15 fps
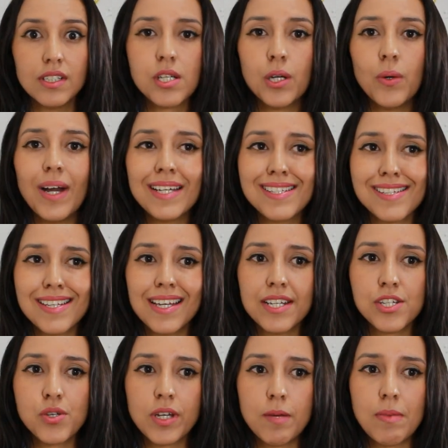So I
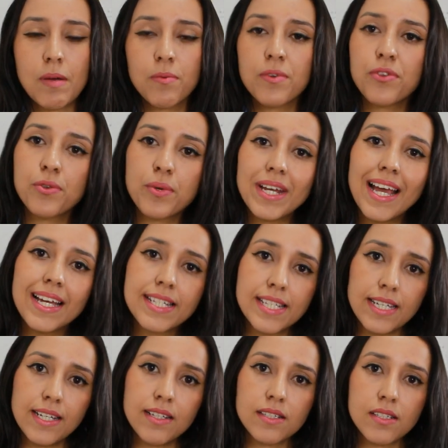decided to come up with three
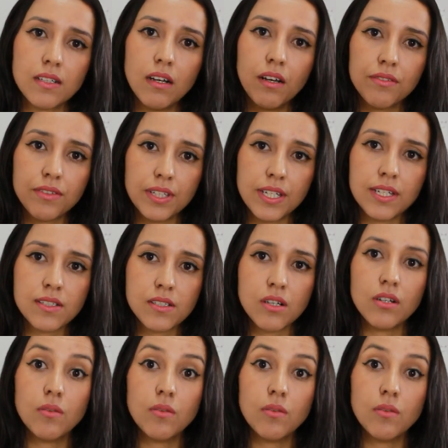ideas on things,